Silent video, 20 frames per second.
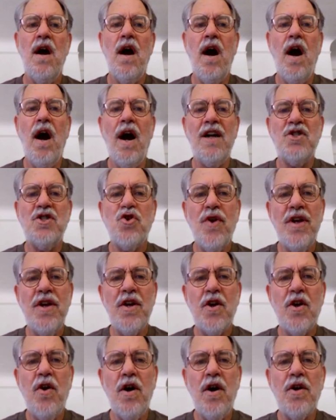I try to
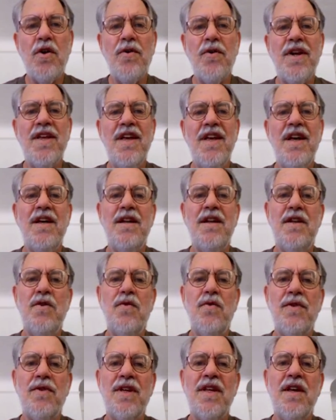call her again and
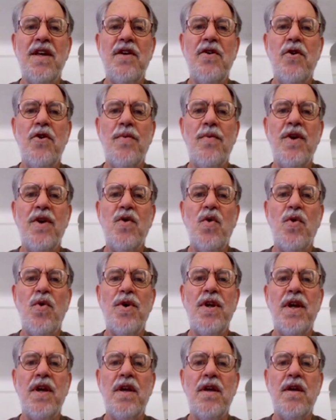only get her recording.